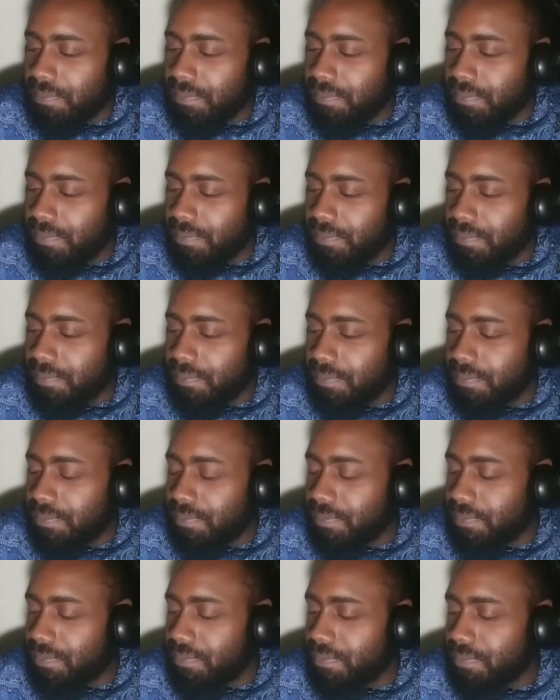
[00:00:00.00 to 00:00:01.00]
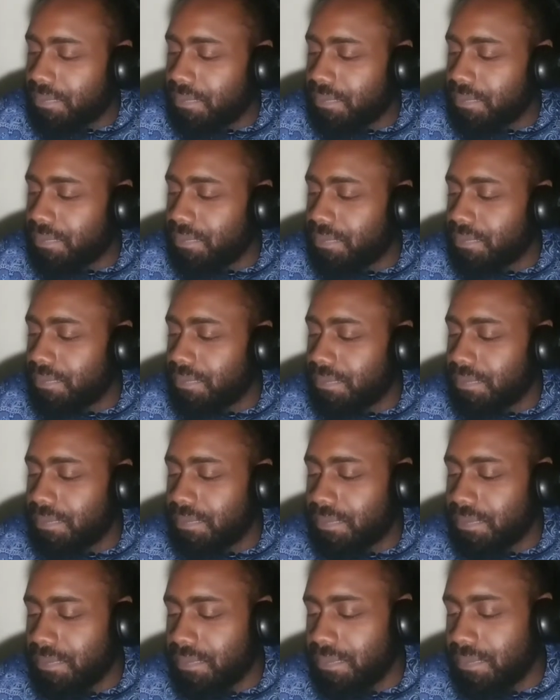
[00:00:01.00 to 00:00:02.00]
(no one is talking)